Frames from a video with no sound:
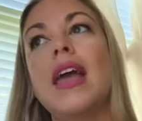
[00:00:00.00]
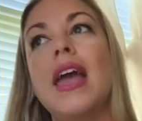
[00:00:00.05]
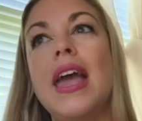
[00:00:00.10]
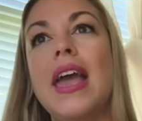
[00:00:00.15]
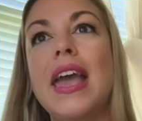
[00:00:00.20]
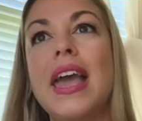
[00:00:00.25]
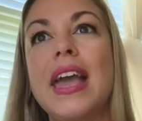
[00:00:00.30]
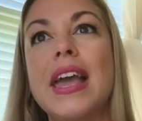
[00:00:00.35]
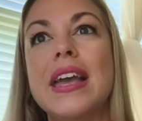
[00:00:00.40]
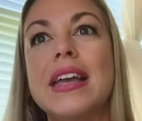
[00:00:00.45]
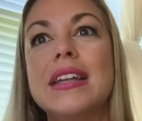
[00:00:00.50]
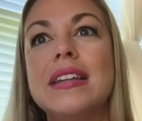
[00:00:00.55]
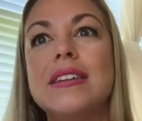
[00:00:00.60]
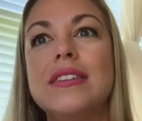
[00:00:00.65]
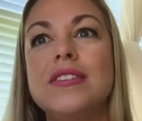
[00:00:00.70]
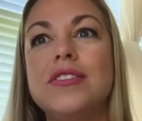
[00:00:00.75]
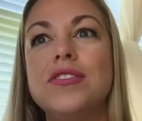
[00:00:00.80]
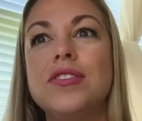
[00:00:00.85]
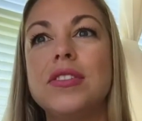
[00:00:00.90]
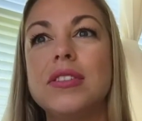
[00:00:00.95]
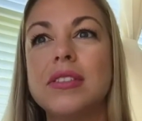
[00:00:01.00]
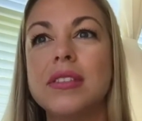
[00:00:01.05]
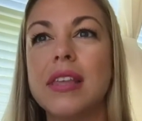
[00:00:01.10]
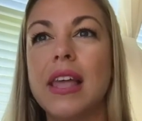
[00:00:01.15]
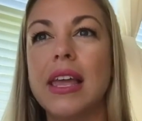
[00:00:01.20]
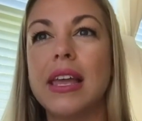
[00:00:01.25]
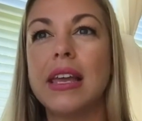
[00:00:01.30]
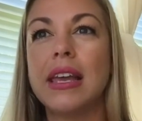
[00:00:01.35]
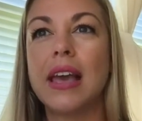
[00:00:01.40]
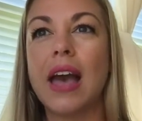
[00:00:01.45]
and just
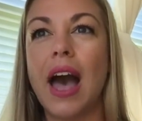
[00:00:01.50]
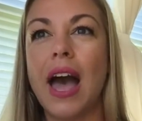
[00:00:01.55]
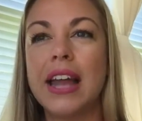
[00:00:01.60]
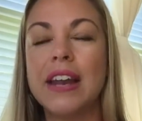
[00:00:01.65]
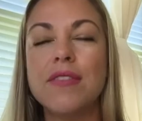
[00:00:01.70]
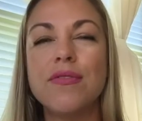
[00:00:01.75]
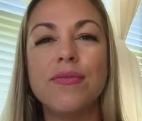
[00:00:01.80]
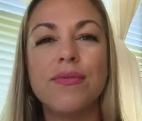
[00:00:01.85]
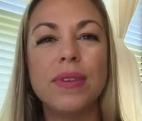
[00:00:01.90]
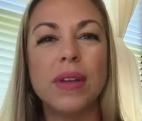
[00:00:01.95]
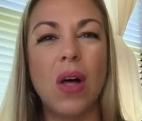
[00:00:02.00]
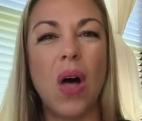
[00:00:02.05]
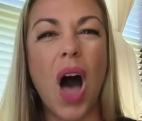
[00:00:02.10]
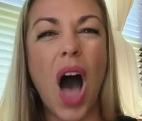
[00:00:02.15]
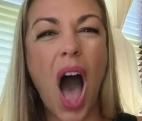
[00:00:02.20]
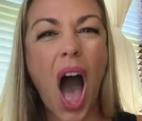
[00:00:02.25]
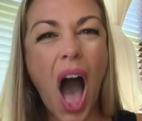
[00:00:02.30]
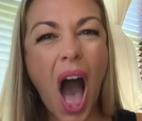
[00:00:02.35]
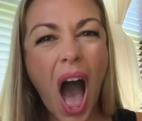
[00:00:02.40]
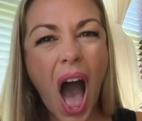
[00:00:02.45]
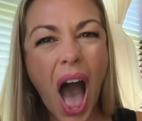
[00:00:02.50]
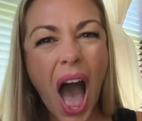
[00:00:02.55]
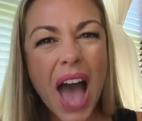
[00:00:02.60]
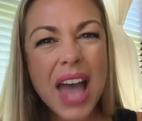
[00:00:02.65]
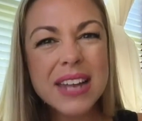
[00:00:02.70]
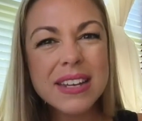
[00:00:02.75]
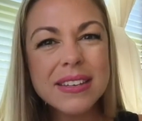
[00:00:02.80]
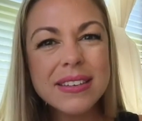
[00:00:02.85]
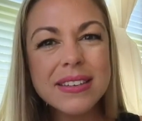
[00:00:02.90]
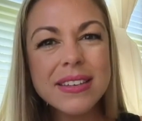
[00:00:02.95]
like kind of feel
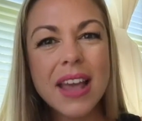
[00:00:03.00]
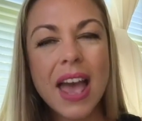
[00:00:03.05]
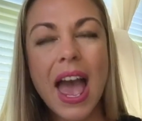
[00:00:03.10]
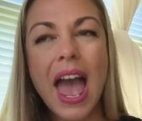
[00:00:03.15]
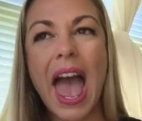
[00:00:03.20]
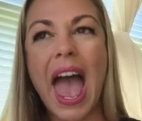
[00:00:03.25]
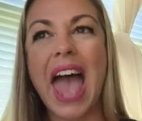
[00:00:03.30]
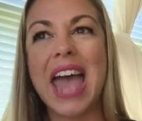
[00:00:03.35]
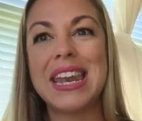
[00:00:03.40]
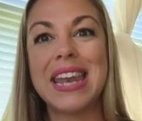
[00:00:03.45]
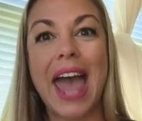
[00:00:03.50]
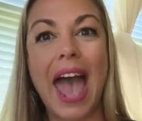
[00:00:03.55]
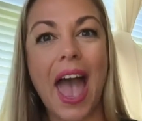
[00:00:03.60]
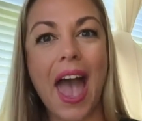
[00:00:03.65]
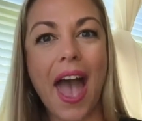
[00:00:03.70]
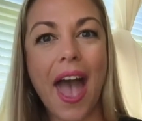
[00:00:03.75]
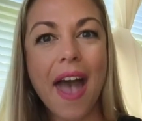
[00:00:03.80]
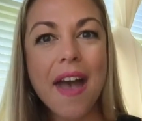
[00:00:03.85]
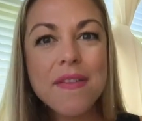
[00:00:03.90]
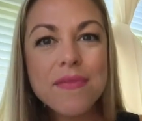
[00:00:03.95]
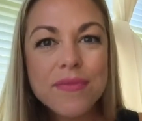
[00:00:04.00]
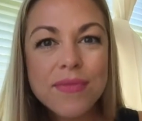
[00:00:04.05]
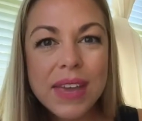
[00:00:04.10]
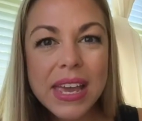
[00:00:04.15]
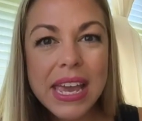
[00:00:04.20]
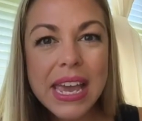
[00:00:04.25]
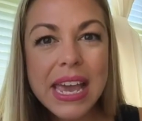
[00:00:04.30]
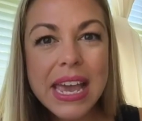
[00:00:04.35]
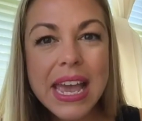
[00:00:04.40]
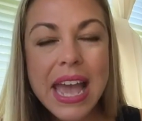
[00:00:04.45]
hot and
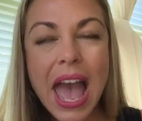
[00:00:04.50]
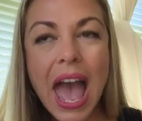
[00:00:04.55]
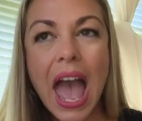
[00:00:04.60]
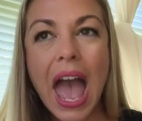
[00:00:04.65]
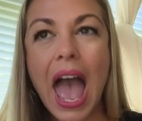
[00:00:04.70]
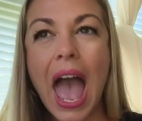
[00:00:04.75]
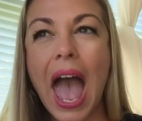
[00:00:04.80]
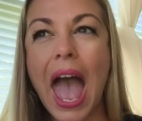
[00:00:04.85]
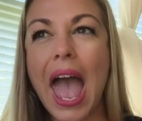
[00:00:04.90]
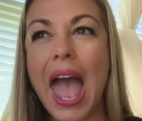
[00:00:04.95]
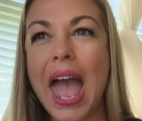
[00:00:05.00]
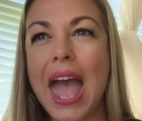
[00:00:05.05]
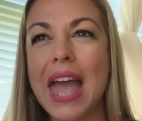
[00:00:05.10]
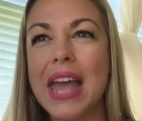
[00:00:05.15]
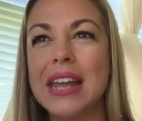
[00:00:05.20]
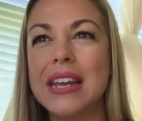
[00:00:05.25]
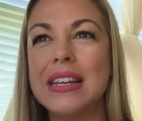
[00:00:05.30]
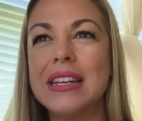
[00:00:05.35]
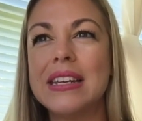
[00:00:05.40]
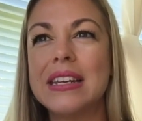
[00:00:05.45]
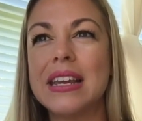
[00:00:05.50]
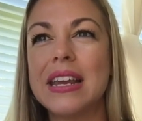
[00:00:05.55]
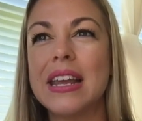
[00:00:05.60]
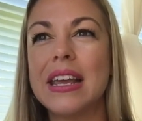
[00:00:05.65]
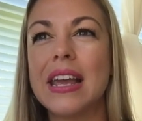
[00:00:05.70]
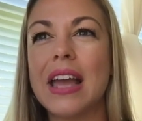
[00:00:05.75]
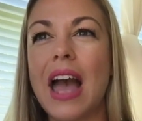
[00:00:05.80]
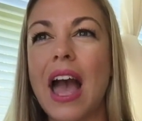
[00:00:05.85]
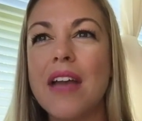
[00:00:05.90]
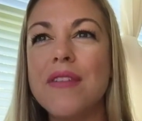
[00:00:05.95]
heavy, and
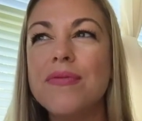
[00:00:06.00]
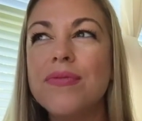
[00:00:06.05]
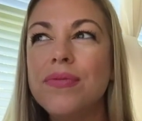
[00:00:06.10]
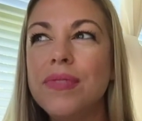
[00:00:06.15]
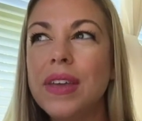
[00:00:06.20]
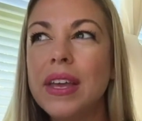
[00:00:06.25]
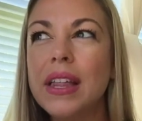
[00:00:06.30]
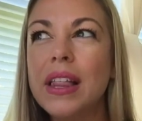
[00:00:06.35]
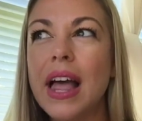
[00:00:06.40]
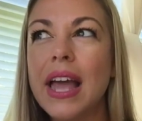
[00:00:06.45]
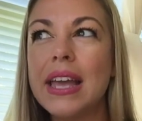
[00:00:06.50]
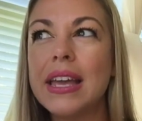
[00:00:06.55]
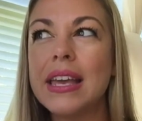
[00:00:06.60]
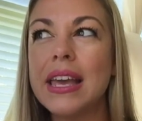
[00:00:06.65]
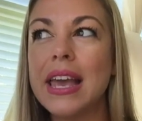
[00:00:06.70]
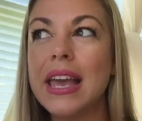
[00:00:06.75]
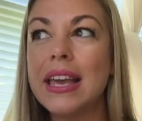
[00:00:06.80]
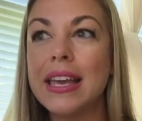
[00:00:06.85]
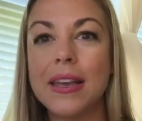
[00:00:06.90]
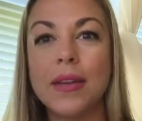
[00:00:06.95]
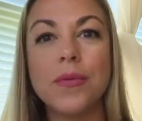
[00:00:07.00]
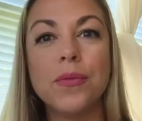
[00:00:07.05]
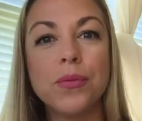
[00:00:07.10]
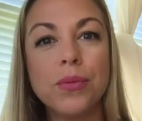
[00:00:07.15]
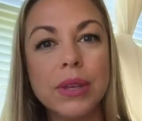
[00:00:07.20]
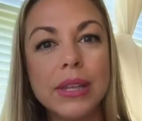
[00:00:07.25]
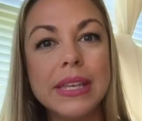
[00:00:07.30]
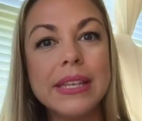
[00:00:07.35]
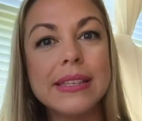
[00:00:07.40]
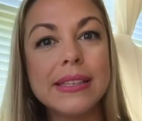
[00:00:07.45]
I feel like it can
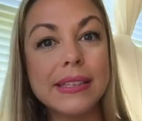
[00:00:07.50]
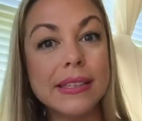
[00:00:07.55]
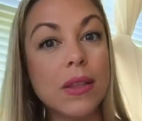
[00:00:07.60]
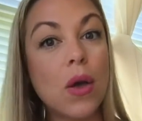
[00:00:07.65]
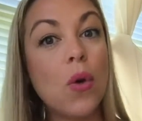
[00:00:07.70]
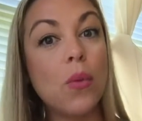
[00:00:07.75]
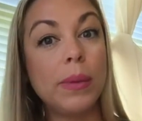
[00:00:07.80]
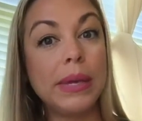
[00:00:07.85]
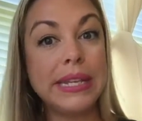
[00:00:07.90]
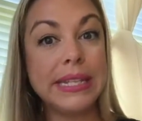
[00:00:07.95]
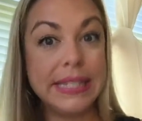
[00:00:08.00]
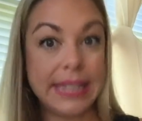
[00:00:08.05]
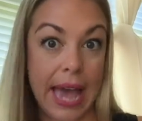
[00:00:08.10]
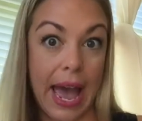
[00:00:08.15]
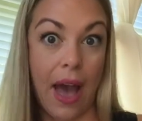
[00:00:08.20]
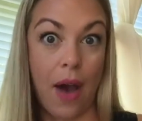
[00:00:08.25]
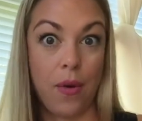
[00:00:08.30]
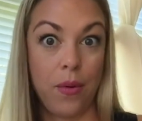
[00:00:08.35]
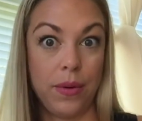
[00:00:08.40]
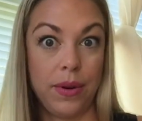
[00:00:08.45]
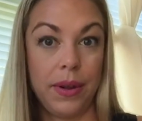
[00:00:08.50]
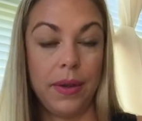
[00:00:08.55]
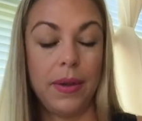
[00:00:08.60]
really slow me down.